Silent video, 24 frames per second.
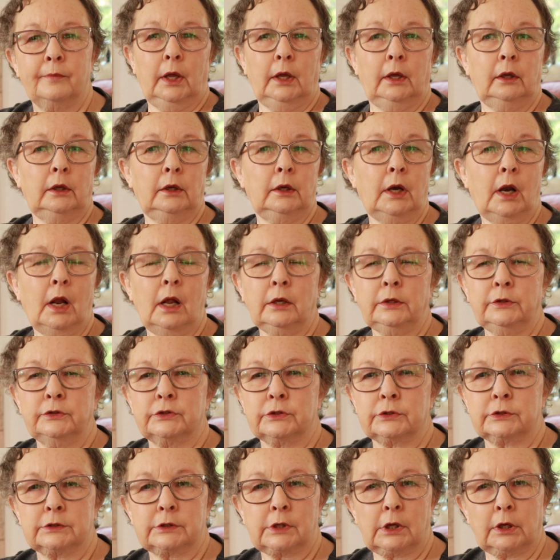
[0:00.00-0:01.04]
And I was
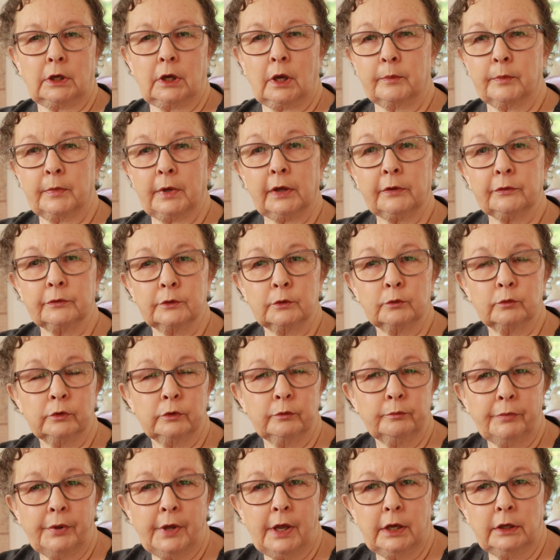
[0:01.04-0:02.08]
just like, I'm getting the
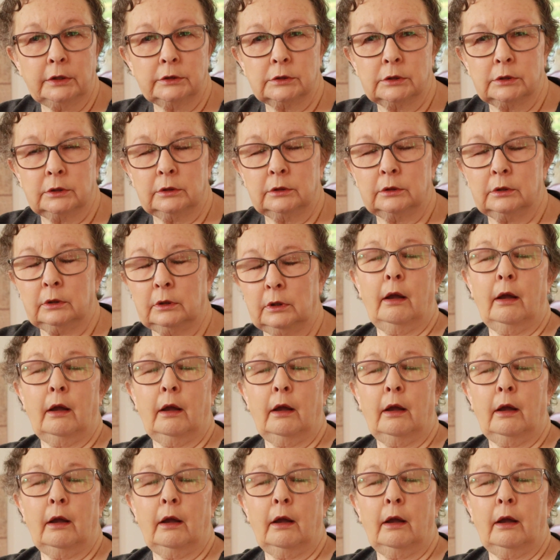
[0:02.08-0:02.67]
room painted.